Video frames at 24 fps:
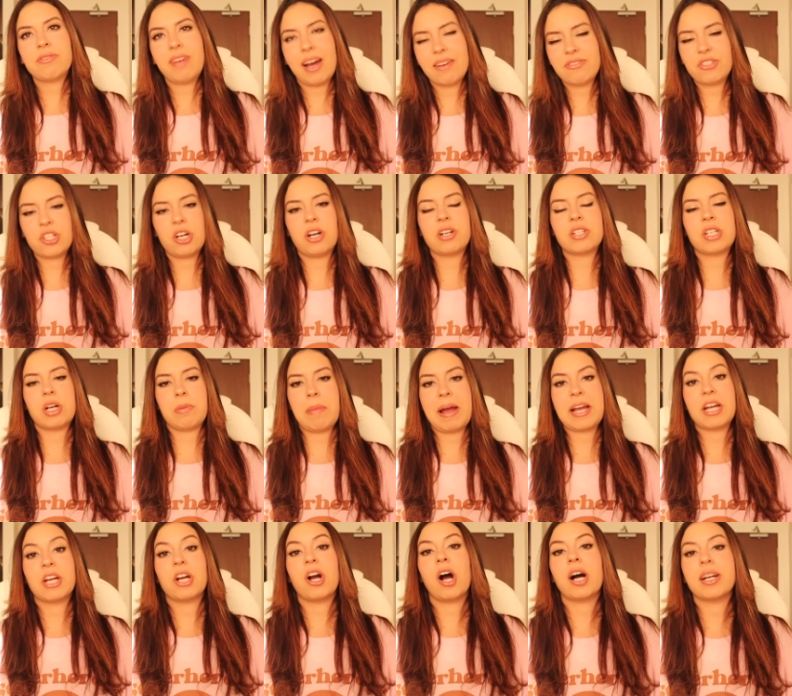Five stars are
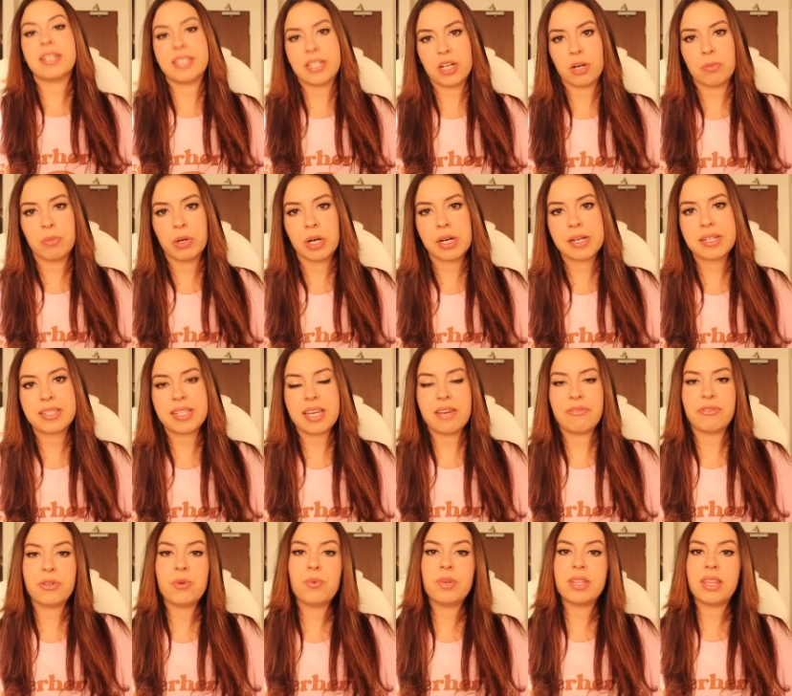my god tier books.
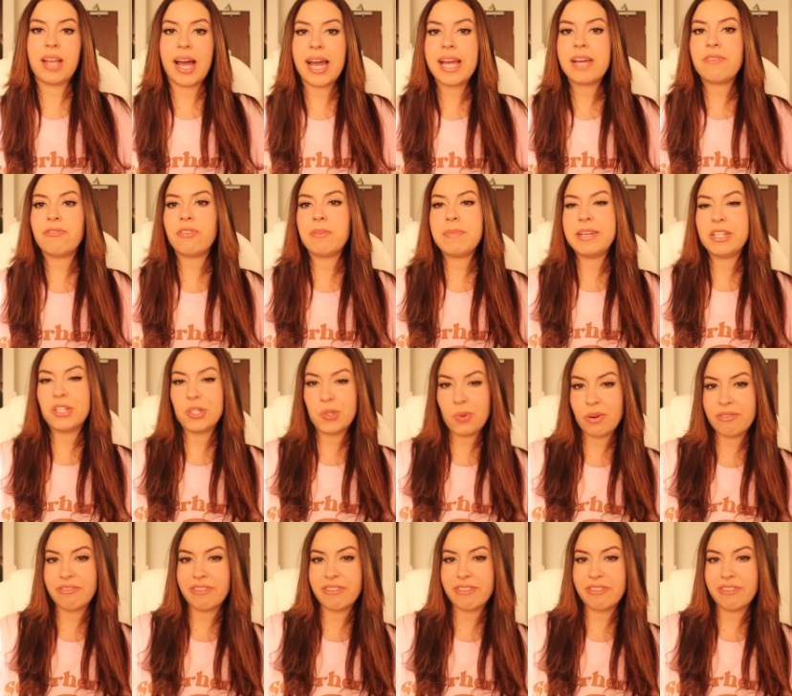If you would like for me to do